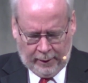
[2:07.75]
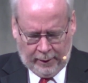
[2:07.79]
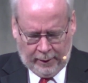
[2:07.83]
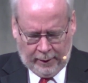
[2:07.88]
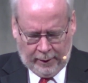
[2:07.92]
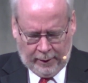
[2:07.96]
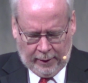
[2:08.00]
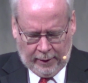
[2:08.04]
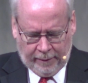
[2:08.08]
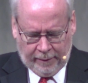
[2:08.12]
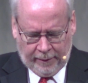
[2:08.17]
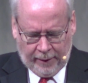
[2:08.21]

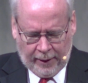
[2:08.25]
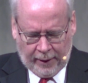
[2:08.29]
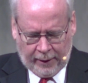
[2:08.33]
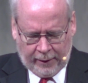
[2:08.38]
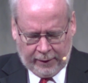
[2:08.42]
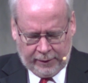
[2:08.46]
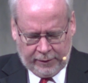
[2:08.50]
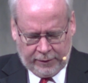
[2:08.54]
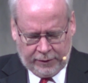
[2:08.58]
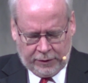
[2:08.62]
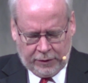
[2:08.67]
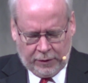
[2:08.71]
And that
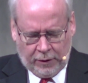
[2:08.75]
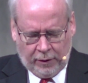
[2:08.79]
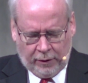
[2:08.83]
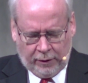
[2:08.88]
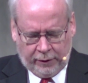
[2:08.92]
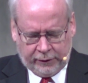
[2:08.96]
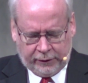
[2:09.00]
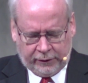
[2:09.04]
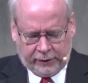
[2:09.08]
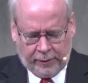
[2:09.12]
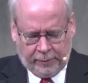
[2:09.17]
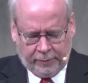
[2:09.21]
is
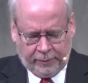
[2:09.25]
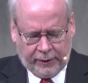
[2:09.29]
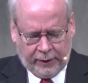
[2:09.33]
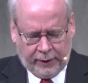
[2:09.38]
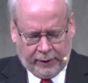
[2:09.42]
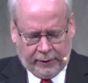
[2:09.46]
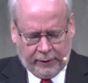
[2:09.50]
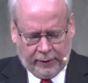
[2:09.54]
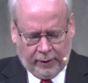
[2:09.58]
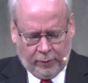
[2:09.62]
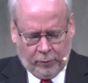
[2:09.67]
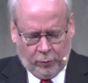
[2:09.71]
not something
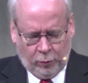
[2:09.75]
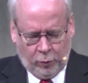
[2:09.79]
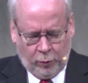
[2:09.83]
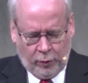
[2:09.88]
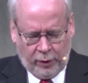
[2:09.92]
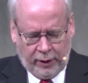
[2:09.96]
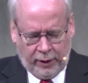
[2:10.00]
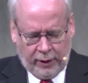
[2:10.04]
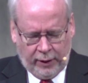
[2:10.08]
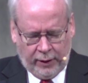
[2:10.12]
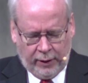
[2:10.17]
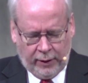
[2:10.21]
that
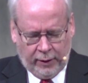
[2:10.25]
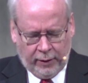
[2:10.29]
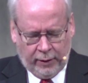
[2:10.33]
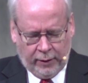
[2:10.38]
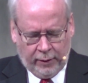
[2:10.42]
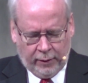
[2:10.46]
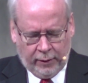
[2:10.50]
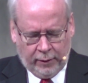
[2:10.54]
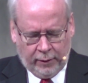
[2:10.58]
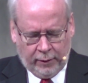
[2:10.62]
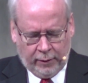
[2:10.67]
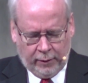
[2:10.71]
we
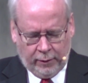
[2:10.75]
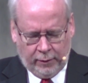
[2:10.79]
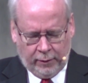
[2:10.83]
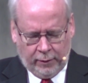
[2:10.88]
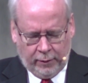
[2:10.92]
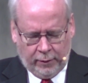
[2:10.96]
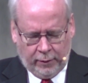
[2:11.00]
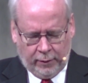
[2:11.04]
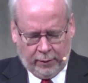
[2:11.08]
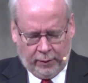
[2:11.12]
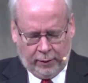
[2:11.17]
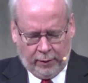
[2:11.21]

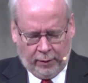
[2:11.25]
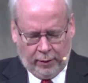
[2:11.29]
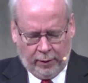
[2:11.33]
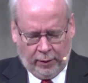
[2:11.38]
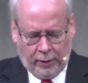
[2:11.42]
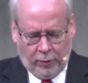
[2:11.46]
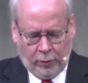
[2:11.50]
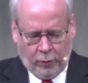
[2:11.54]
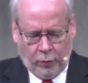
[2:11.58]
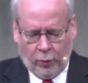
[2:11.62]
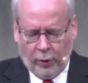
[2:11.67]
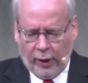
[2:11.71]

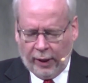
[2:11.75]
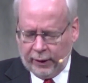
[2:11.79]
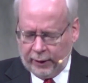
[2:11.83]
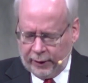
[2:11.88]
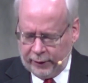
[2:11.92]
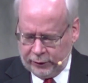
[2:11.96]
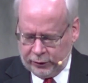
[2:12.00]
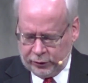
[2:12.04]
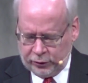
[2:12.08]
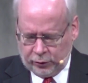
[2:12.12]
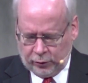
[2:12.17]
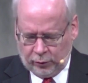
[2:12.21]

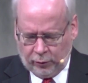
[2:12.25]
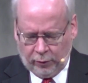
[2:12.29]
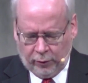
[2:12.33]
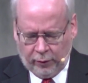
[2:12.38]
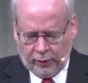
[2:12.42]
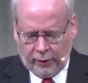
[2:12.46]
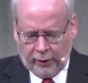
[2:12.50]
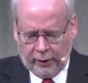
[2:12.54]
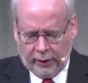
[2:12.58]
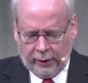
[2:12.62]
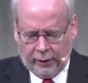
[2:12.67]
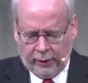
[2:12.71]
relish
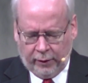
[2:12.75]
or